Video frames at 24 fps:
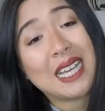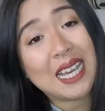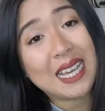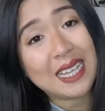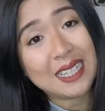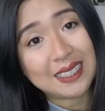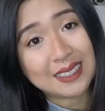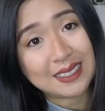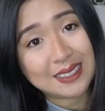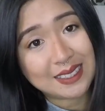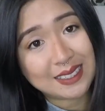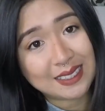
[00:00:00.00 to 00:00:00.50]

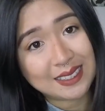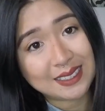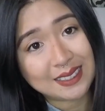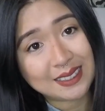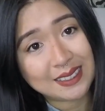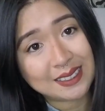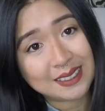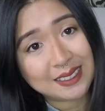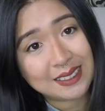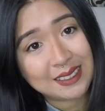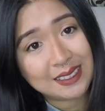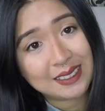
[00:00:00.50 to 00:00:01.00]
It's
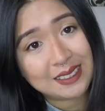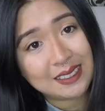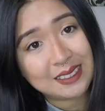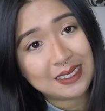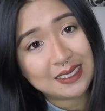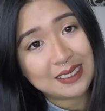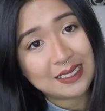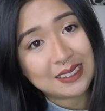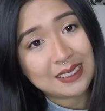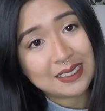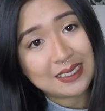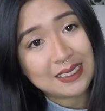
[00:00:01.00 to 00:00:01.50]

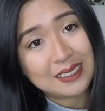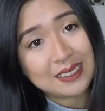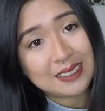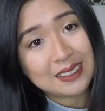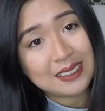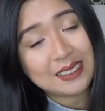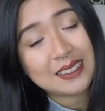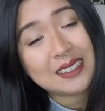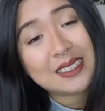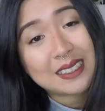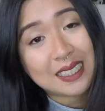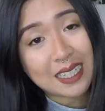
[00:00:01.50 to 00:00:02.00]

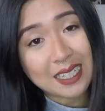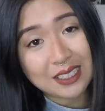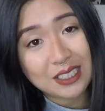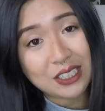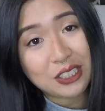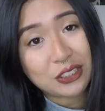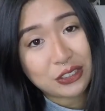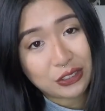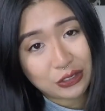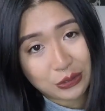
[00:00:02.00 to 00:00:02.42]
was 10 years